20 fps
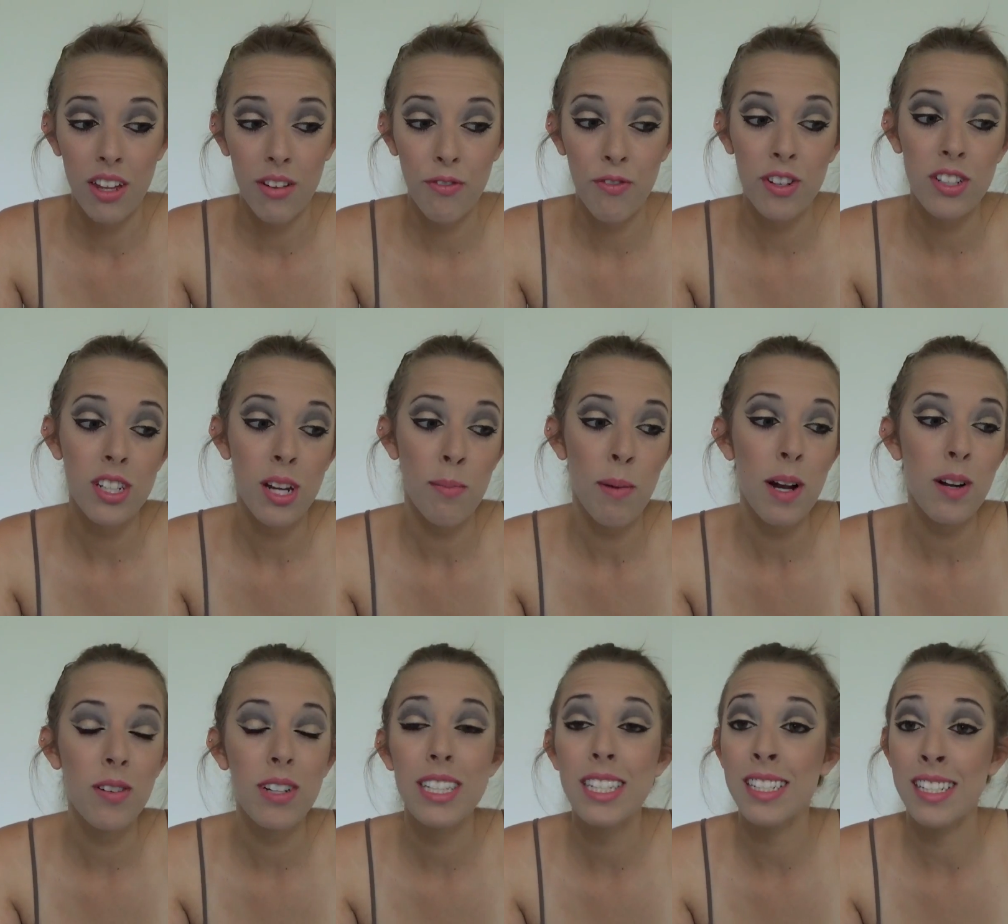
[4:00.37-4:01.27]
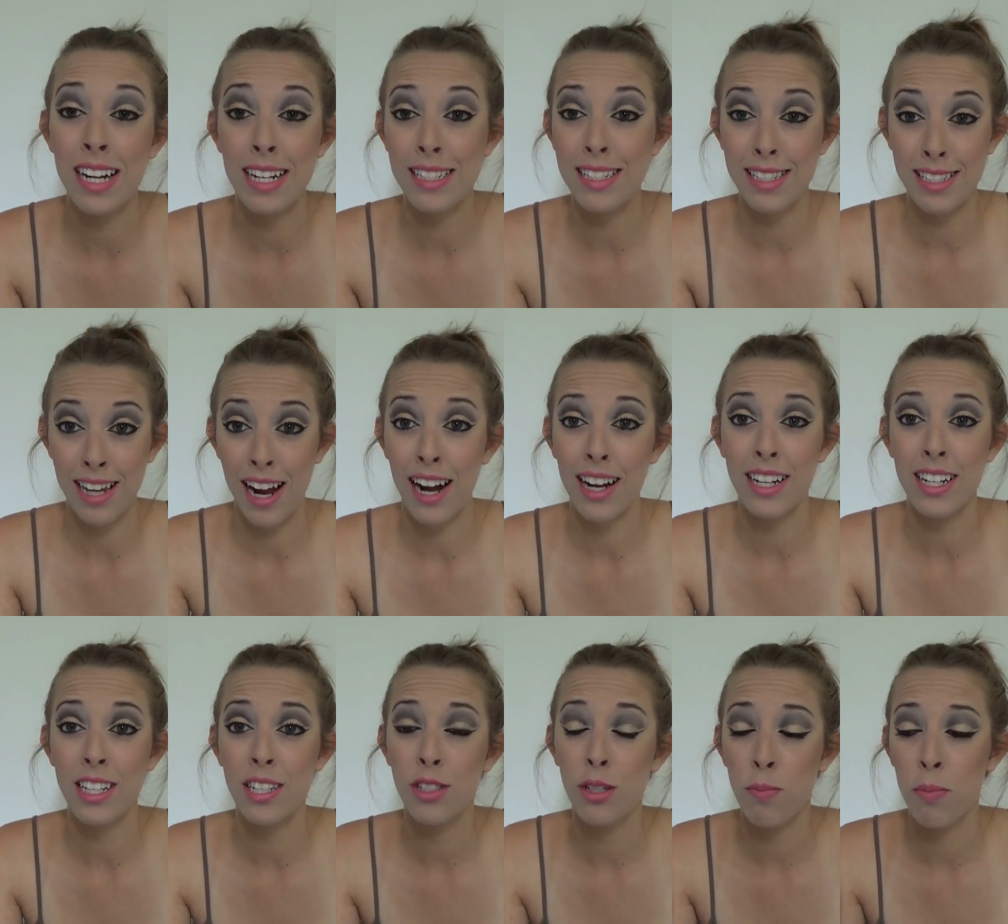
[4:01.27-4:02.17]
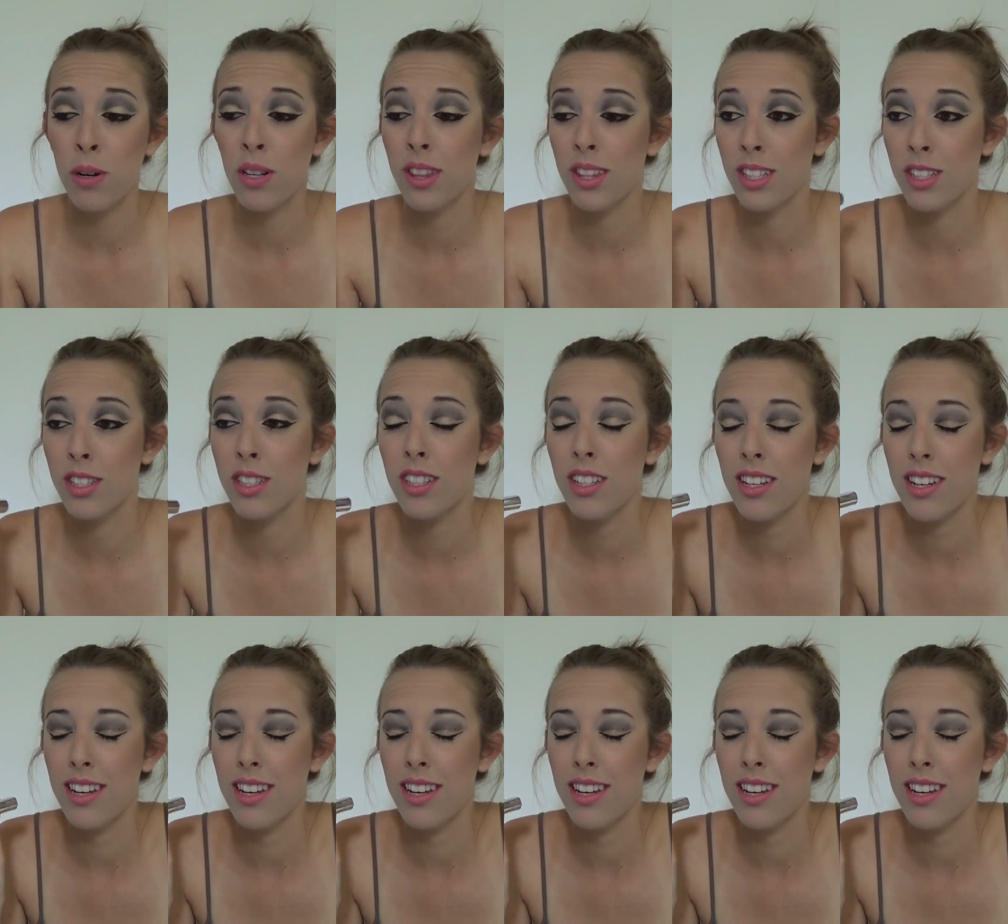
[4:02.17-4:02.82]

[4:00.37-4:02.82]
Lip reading: then for some odd reason, I decided to put this